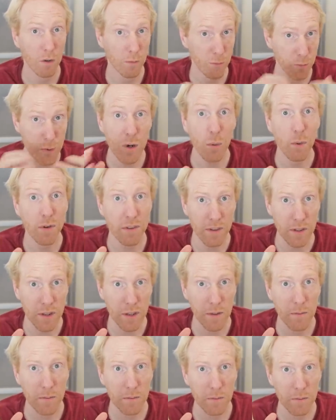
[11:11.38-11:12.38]

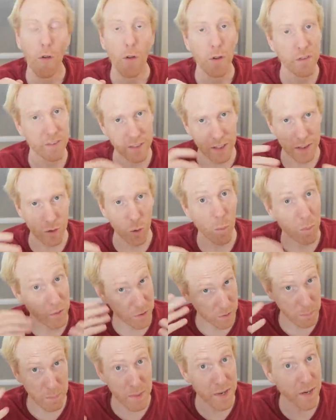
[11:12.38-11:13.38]
frequency. Or the
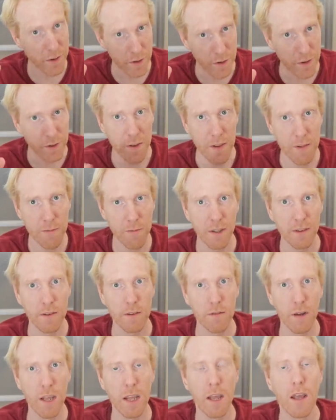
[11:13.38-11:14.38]
signal's period,
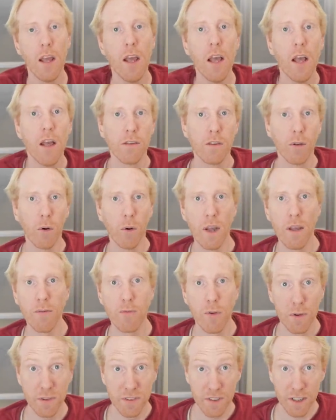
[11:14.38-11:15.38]
effectively. So
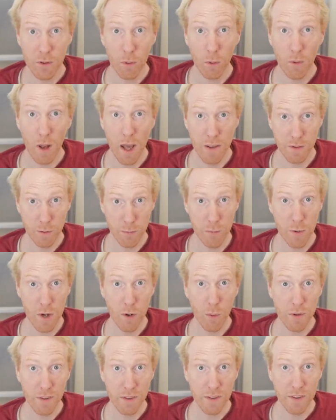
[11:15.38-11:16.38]
if your signal has a
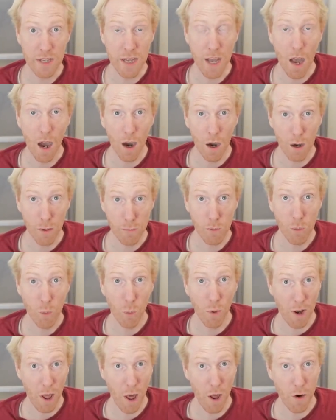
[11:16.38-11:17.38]
frequency of
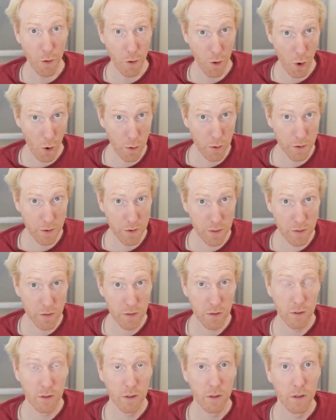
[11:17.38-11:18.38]
100 hertz,
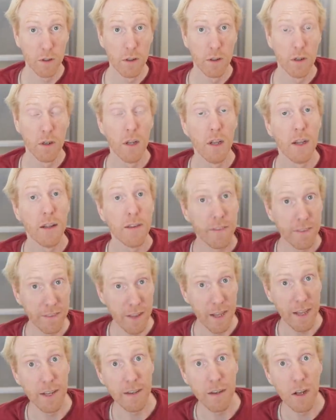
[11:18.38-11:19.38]

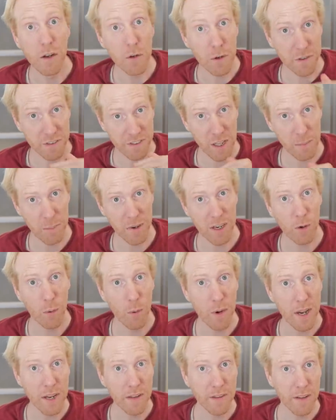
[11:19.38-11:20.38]
then your sampling
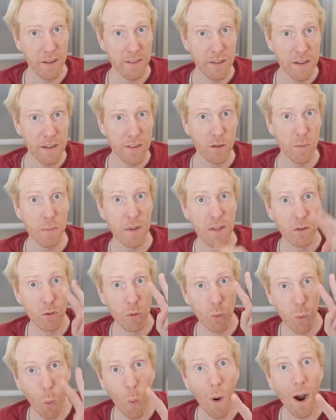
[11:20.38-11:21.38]
rate needs to be
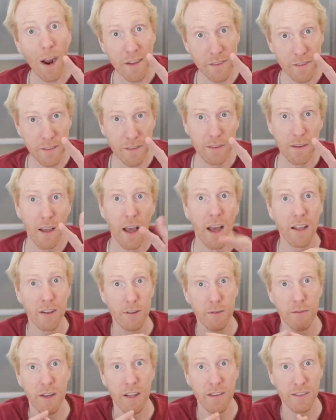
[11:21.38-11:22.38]
twice
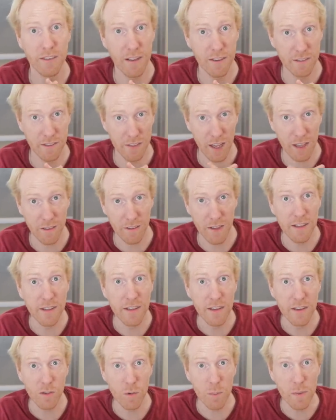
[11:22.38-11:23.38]
as fast as that. It
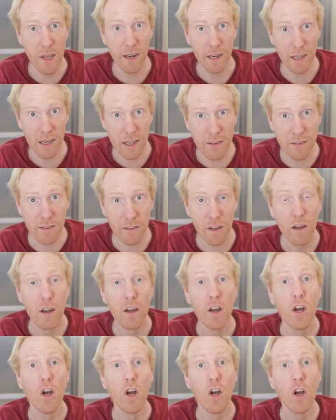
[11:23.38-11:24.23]
needs to be at least